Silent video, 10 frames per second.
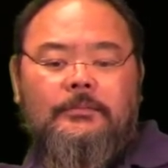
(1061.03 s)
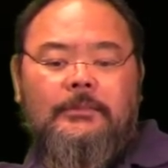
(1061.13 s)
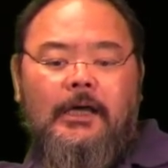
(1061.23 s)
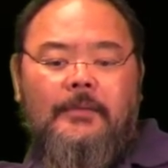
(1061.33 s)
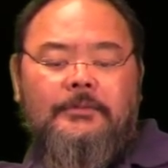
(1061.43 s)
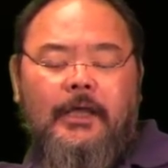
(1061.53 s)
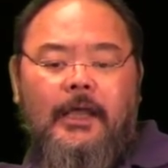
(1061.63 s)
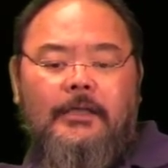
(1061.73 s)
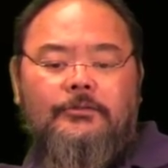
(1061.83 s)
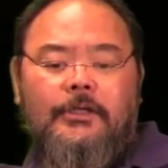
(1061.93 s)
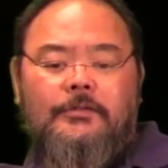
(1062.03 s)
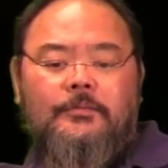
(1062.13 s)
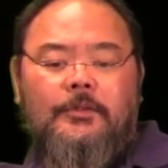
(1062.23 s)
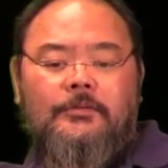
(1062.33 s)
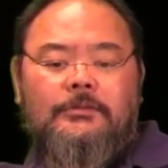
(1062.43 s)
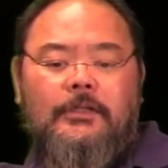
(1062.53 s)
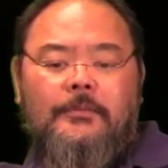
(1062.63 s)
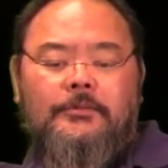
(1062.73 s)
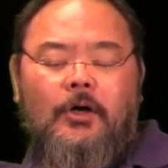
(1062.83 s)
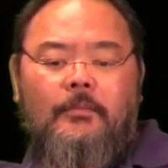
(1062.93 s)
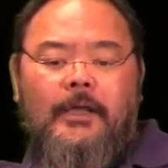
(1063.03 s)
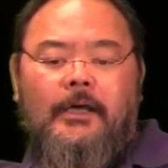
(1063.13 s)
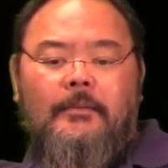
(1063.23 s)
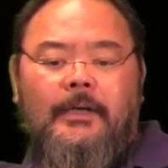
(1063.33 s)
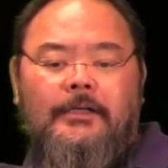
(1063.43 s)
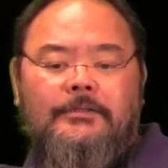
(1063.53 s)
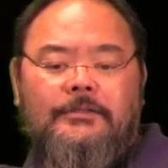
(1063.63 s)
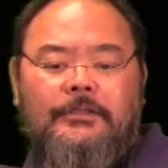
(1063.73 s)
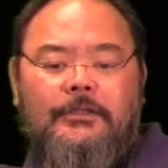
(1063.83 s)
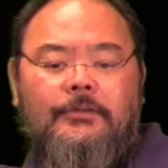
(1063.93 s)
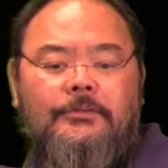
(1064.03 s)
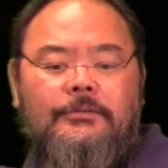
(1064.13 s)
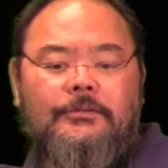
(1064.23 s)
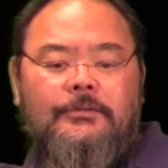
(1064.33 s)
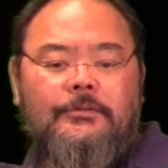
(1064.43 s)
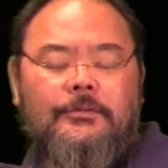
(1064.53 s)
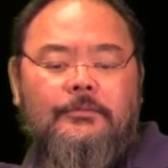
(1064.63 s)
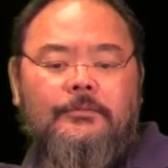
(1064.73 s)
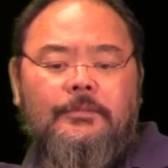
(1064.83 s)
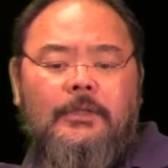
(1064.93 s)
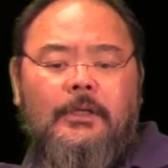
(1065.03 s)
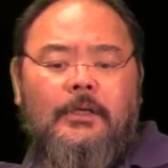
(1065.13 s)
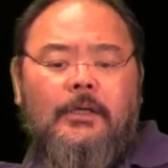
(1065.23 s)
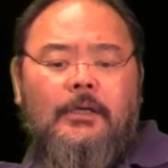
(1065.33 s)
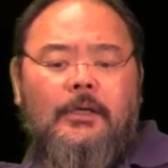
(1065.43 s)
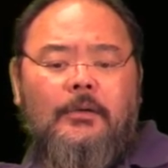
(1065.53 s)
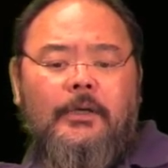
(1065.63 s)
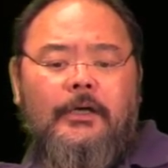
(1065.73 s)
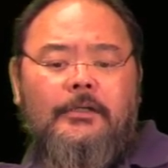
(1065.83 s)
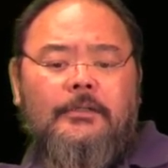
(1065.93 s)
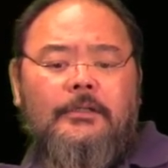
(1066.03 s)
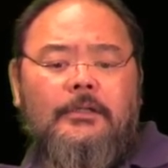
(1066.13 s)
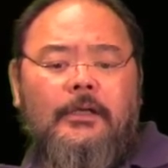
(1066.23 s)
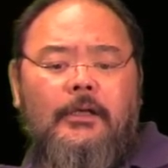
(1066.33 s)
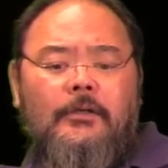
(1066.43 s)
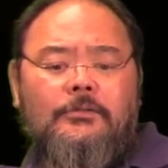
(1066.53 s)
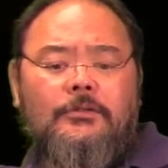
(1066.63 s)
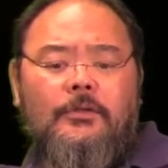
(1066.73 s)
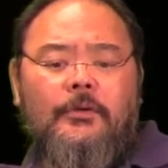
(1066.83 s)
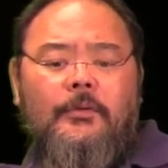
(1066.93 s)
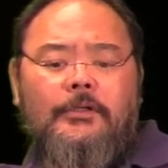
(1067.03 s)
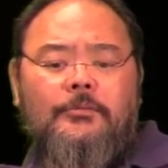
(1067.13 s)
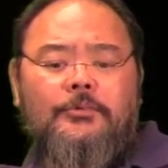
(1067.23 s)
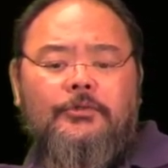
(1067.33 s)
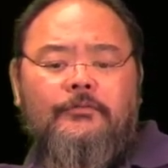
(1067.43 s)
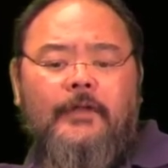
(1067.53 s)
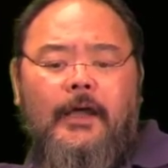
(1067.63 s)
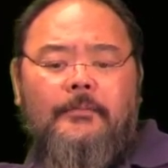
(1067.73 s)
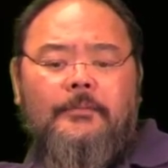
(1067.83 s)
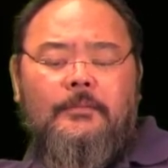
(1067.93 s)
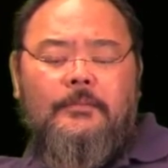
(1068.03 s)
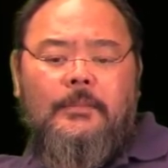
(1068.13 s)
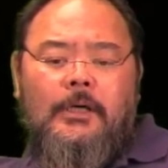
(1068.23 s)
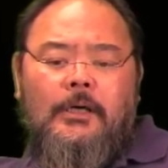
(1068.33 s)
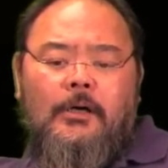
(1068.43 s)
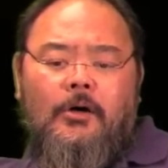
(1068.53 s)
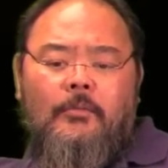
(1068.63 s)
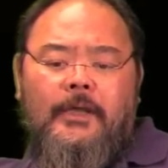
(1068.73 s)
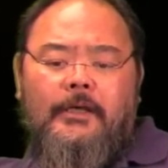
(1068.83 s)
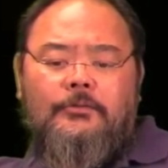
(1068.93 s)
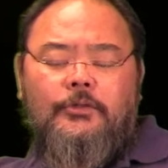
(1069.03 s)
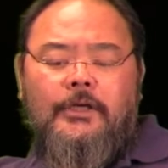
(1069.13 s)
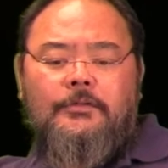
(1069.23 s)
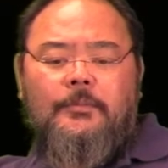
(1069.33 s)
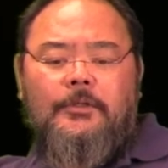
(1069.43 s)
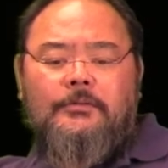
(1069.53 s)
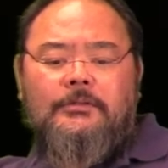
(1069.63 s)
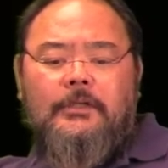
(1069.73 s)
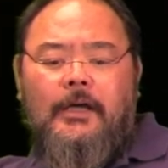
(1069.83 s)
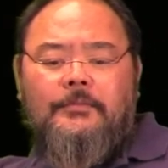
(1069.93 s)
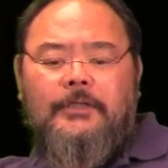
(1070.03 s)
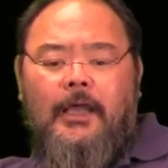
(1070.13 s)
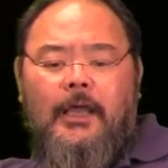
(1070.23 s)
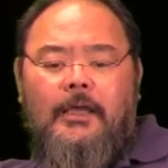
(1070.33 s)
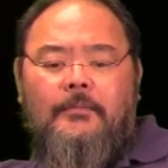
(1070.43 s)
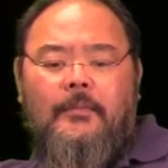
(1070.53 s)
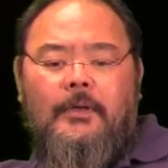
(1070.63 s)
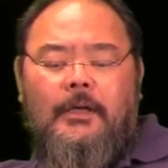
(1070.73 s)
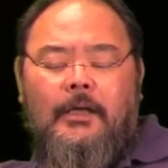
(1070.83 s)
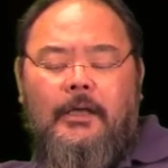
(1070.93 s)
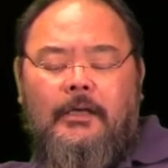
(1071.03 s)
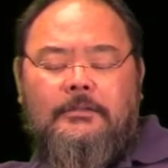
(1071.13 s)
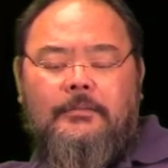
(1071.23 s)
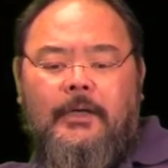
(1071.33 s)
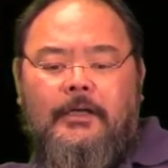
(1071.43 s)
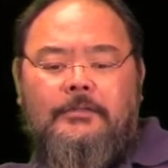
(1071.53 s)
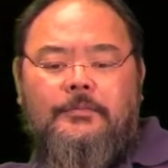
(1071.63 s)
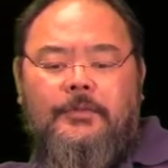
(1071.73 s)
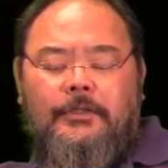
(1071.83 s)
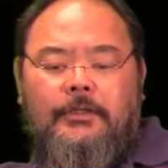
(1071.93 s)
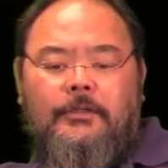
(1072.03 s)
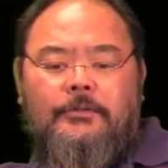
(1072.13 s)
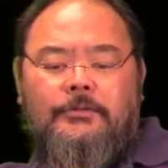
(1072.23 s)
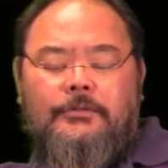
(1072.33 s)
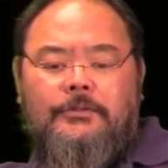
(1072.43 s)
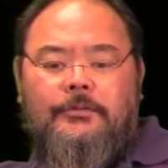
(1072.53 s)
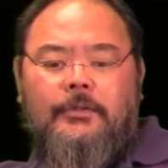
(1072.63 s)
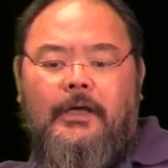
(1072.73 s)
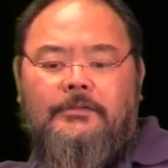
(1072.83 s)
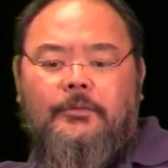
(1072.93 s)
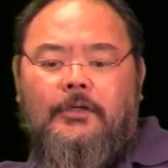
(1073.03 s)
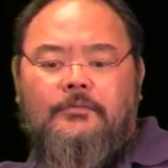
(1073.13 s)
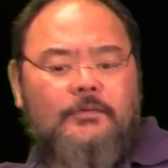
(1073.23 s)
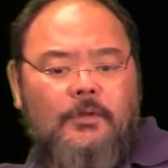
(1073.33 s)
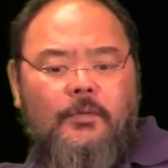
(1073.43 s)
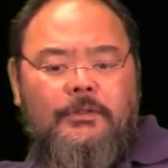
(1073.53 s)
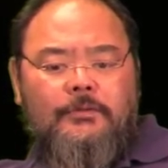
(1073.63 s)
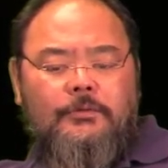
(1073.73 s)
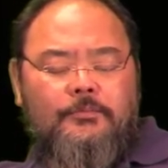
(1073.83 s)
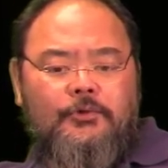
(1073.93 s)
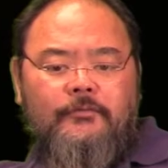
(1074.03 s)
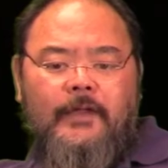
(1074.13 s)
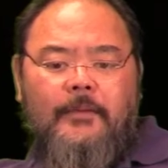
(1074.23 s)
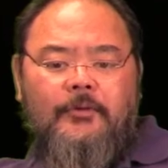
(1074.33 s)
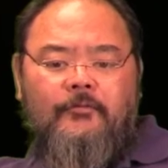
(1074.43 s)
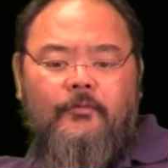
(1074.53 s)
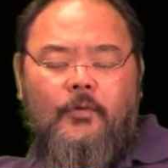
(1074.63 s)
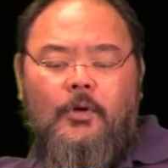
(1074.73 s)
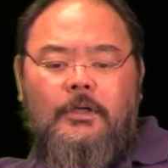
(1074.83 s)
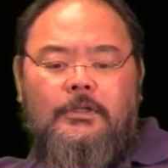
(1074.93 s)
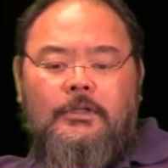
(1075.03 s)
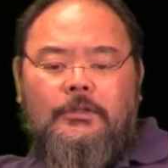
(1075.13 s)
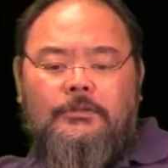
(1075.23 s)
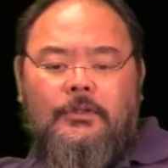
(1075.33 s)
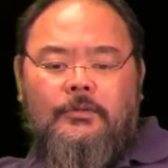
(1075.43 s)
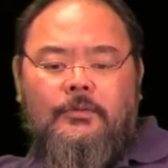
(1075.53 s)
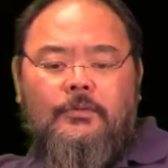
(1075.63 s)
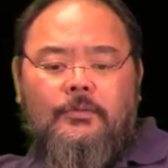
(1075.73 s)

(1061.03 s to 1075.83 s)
times A transpose times omega minus C equals to 0. Okay, and also we want to prove that omega transpose times AX minus B equal to 0 as well. So we proved that before, so